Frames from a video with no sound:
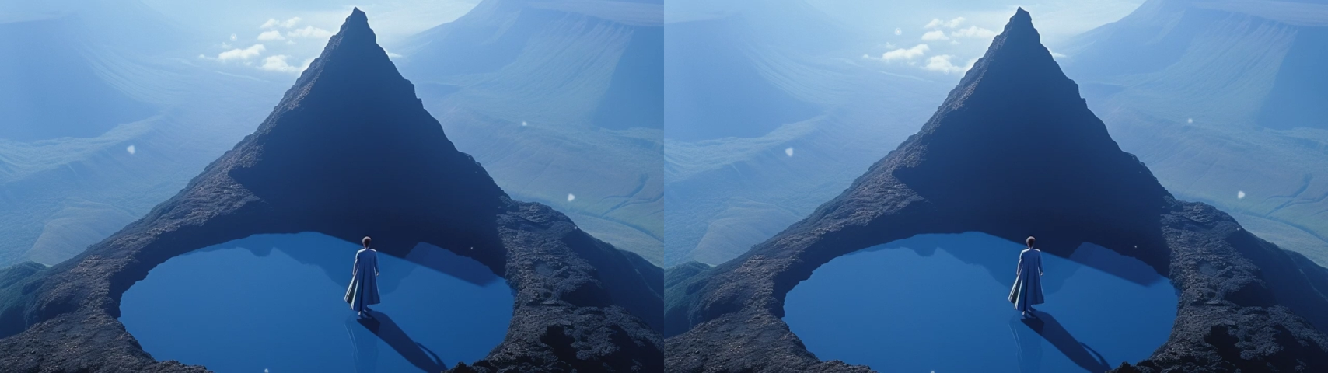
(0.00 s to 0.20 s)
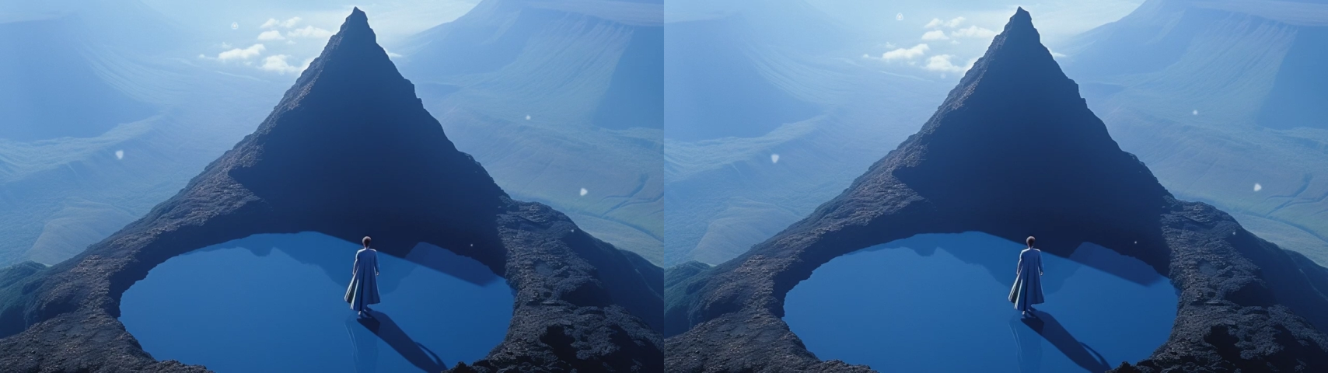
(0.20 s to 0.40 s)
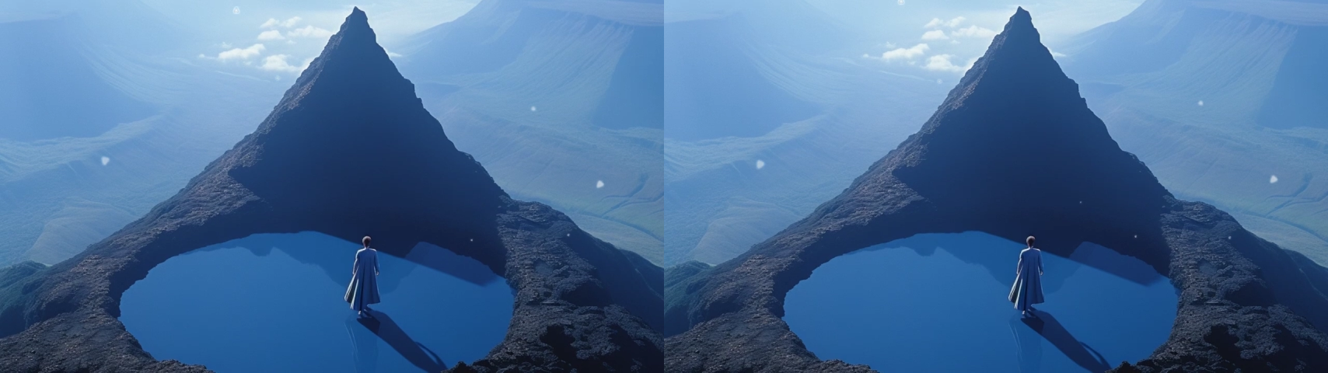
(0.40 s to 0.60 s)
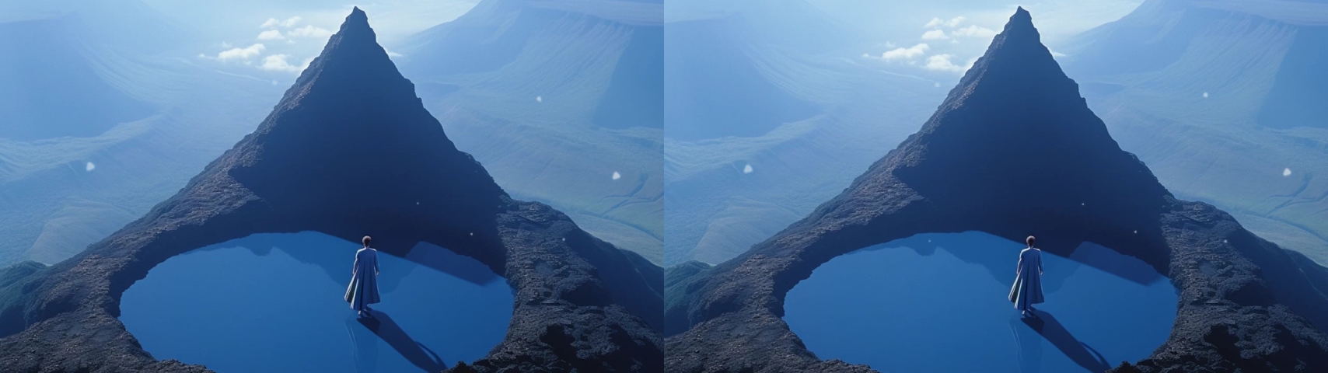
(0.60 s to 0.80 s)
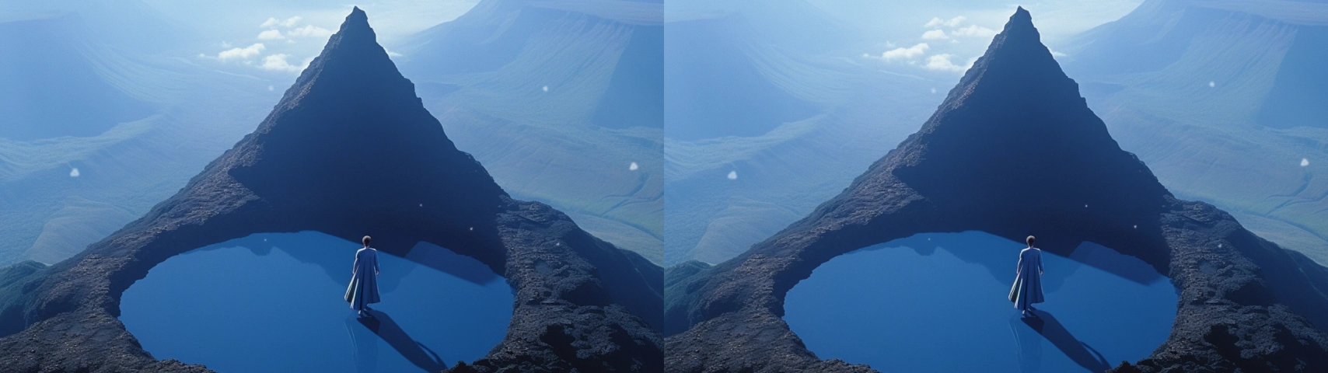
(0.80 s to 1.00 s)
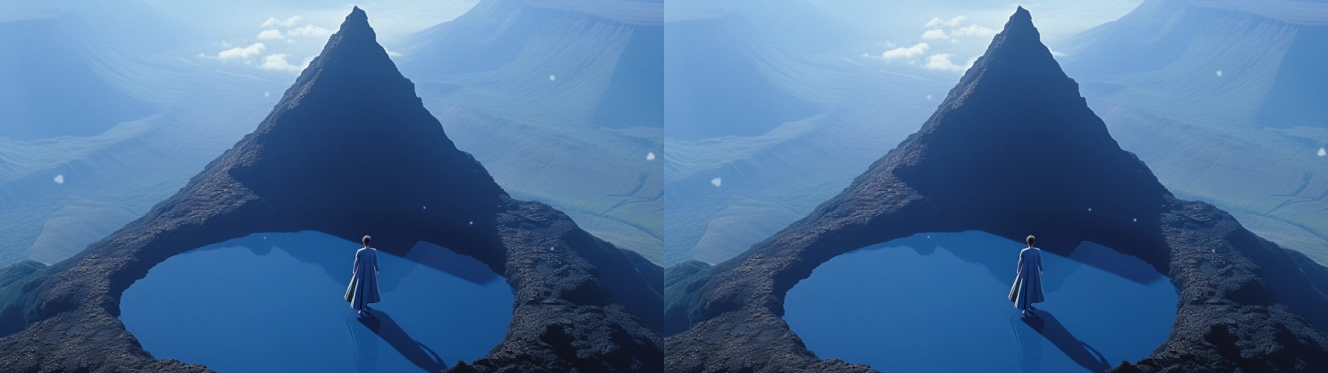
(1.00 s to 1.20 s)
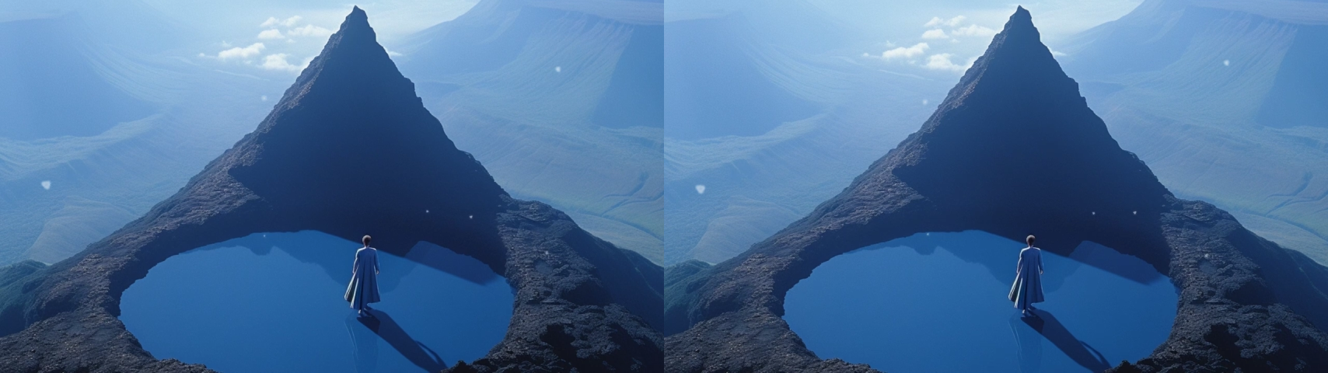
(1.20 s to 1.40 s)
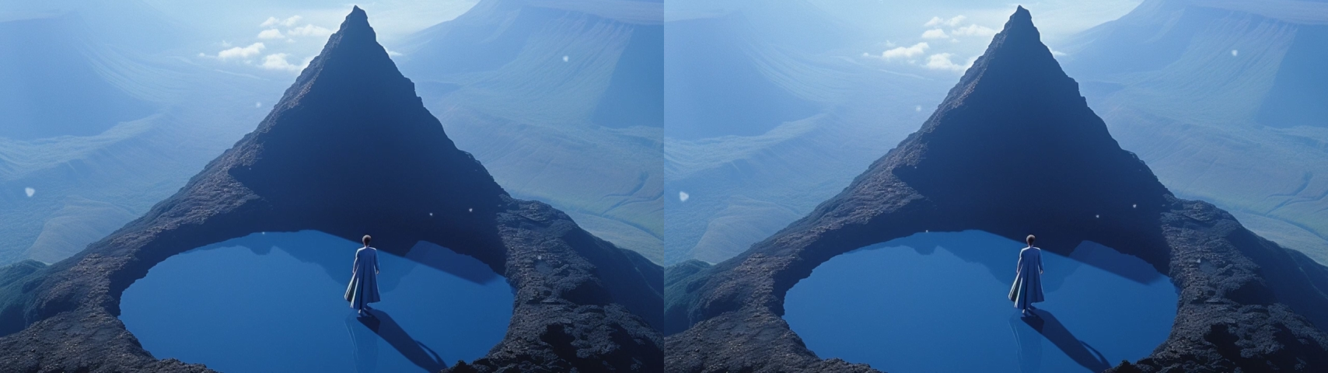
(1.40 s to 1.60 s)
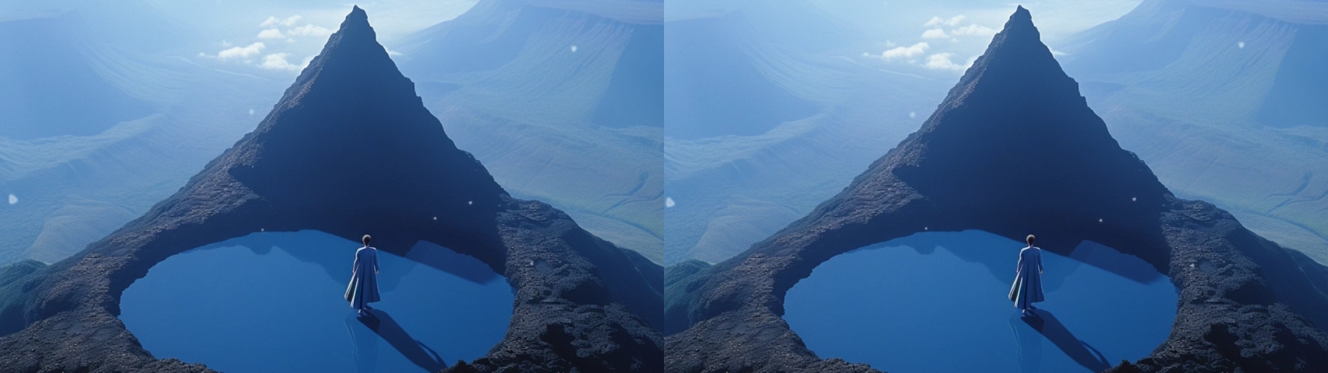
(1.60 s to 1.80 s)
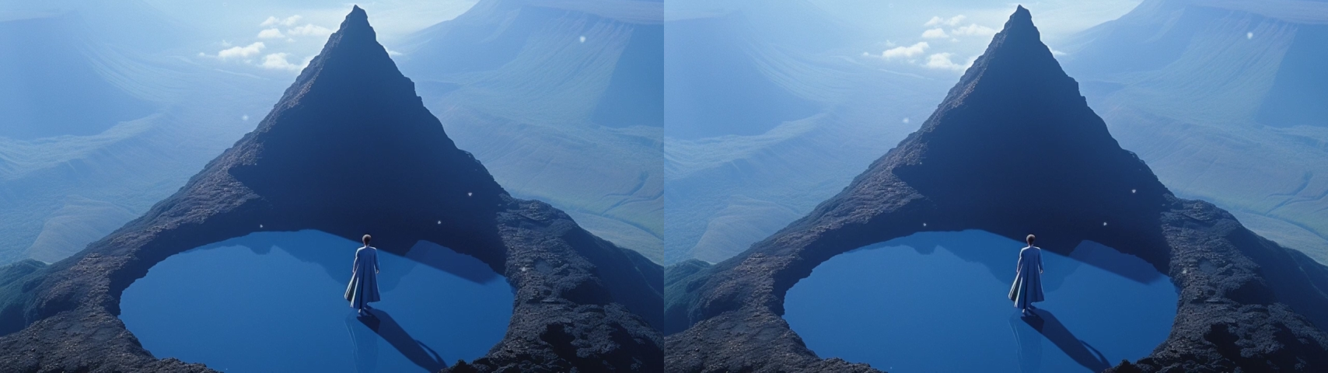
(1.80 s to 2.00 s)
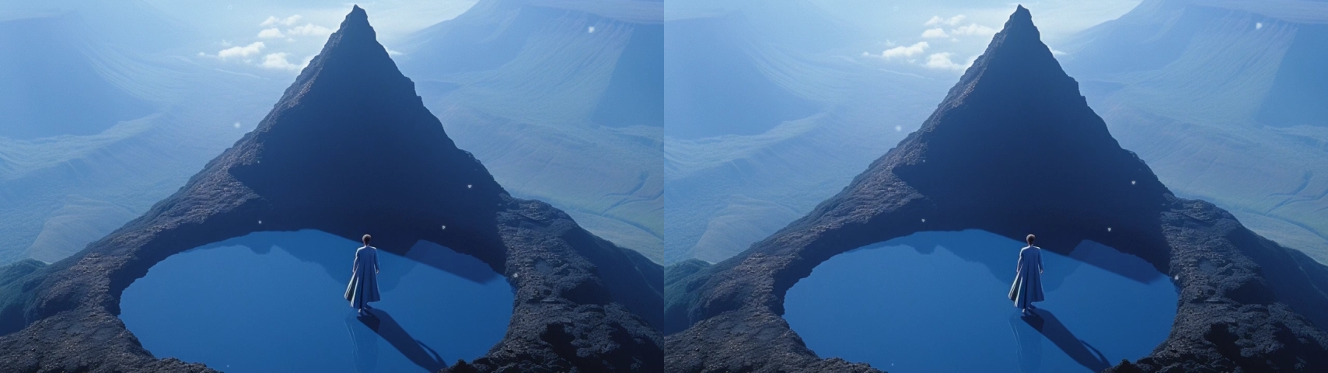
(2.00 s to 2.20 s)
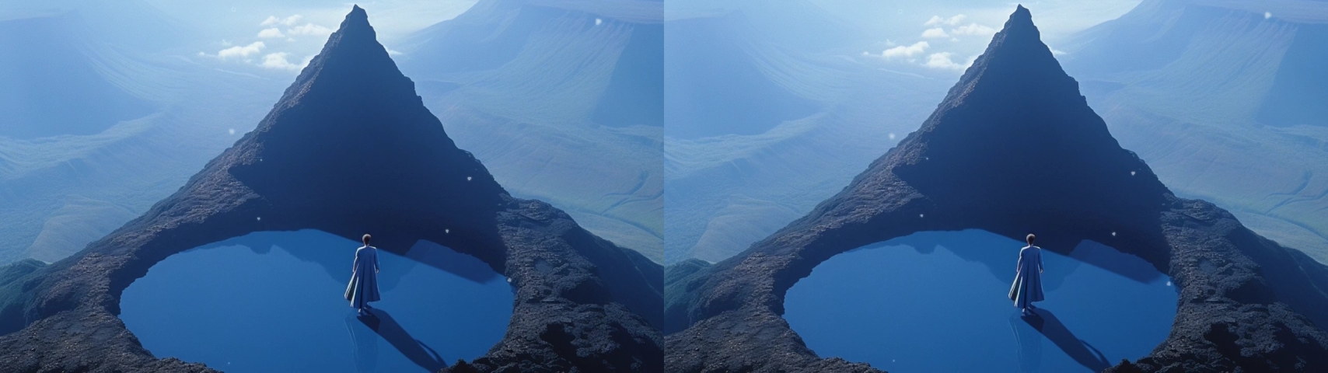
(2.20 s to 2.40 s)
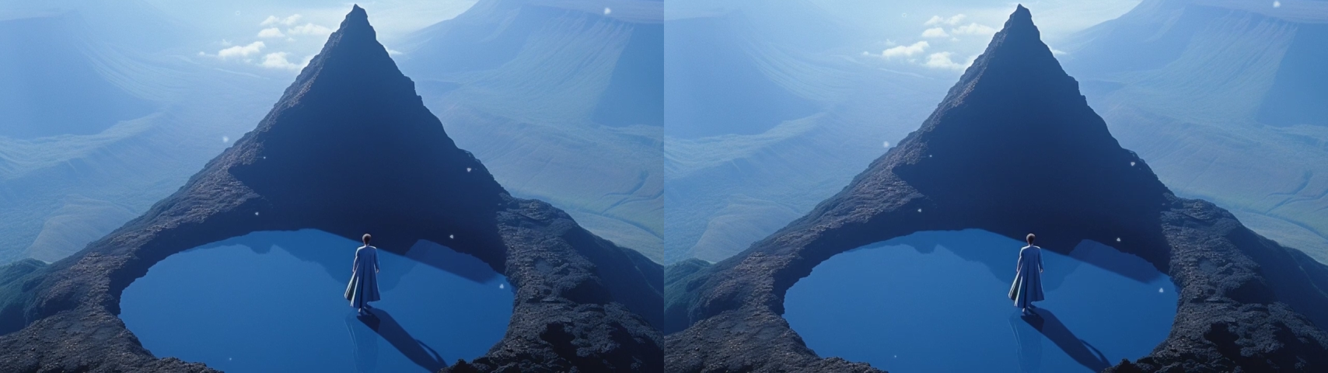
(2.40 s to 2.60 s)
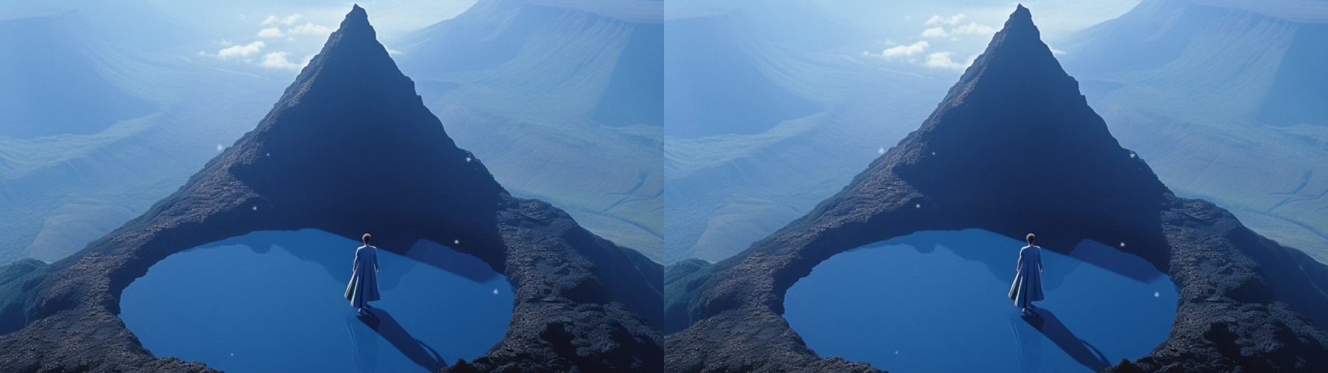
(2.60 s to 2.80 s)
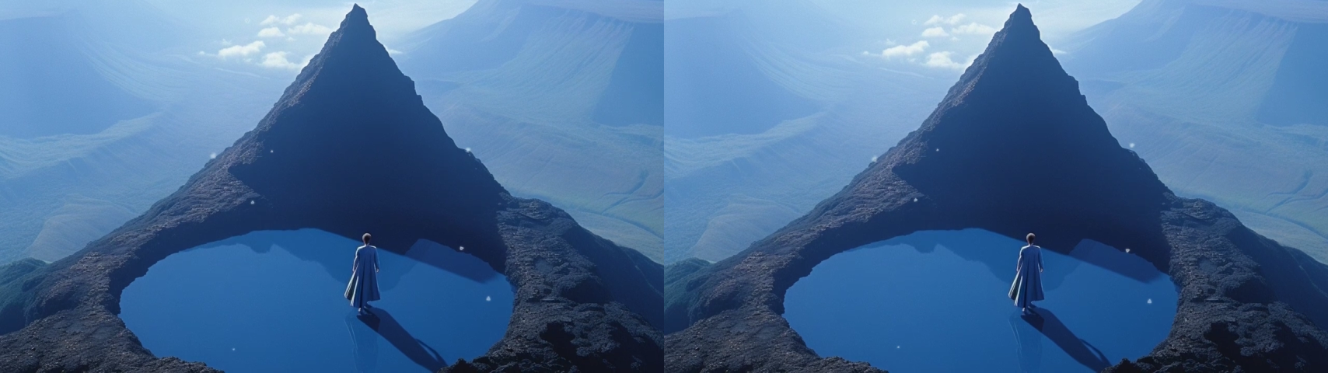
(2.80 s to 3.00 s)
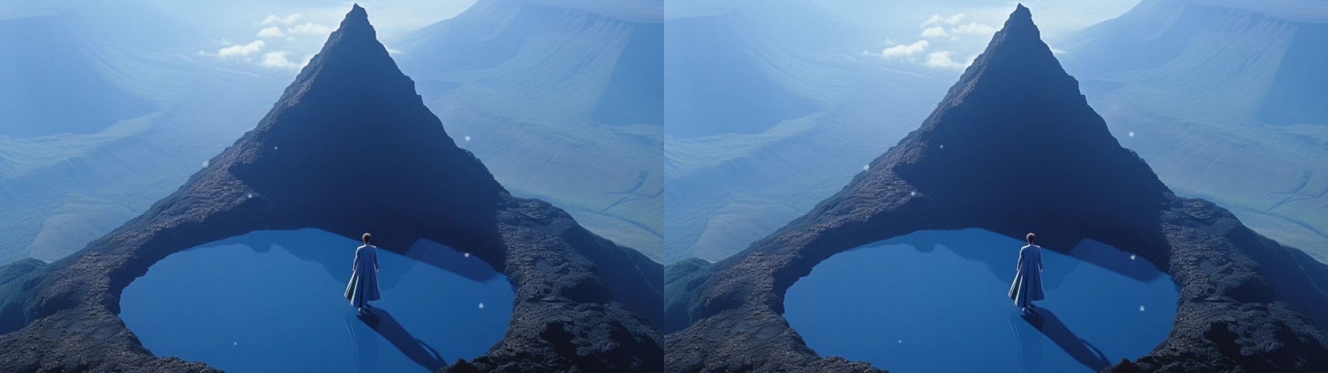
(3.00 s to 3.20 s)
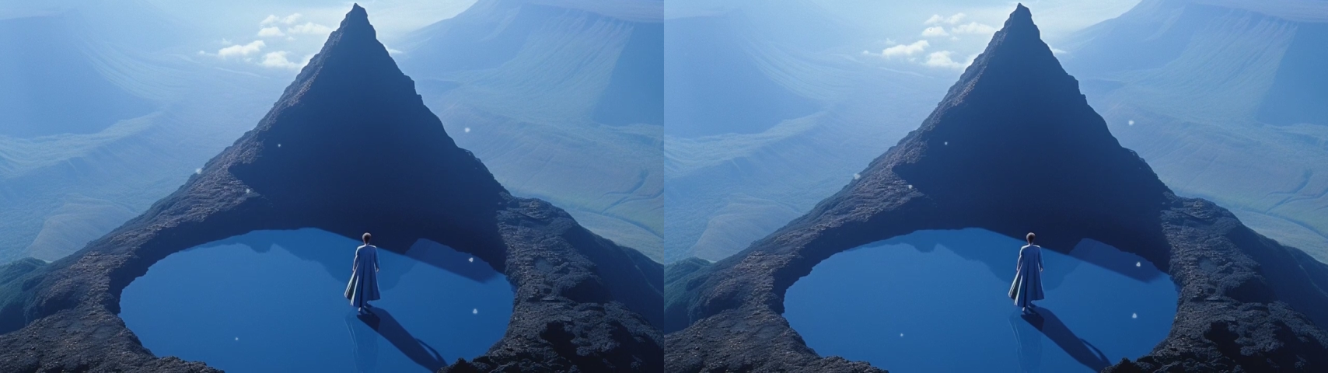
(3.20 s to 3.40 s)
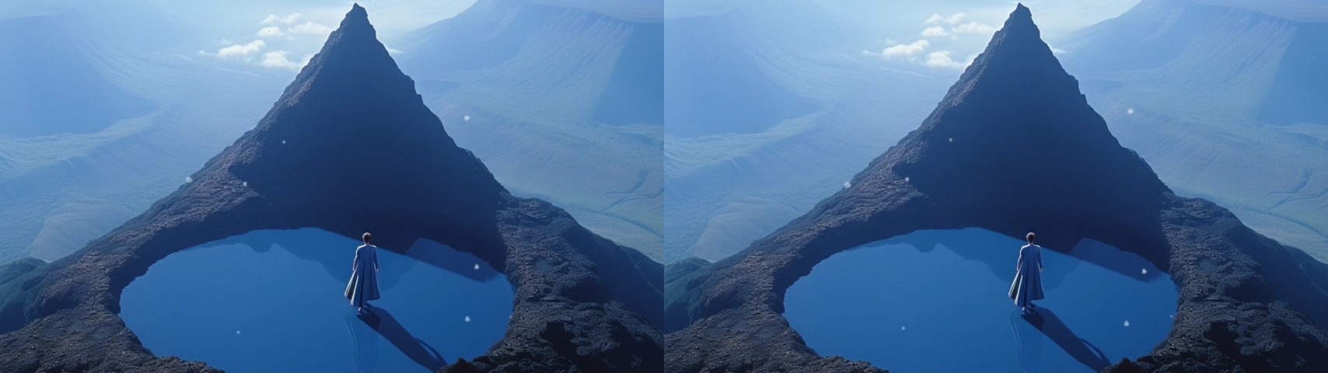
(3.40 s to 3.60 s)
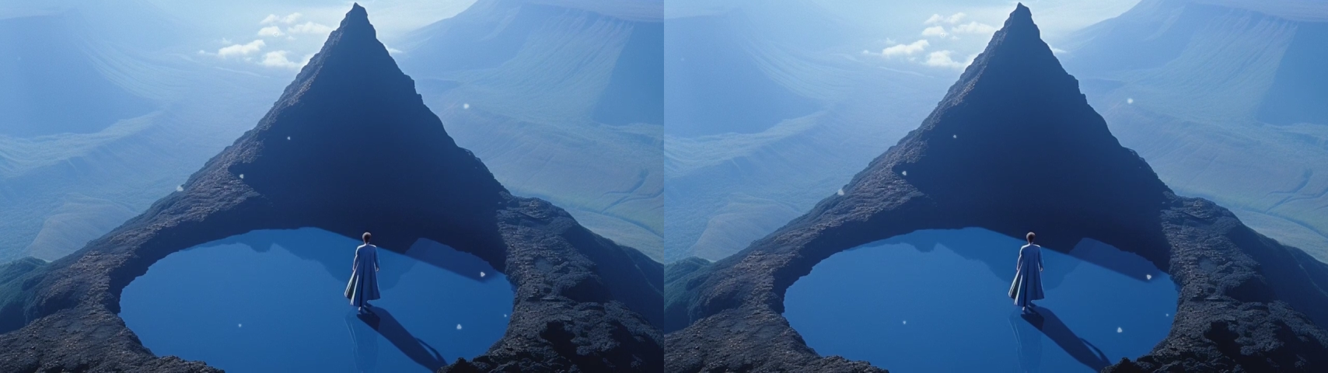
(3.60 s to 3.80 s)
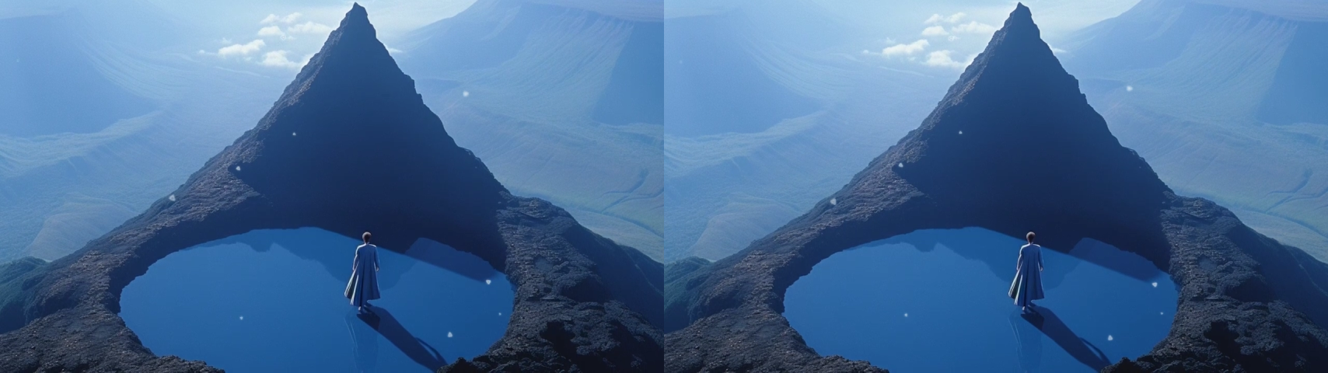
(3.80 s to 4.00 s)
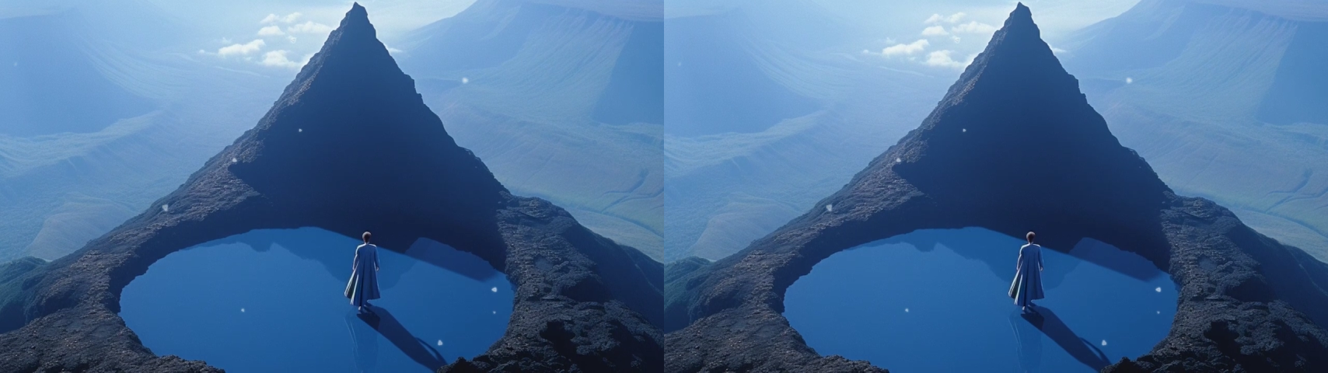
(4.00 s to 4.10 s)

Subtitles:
[unreadable: no face in view]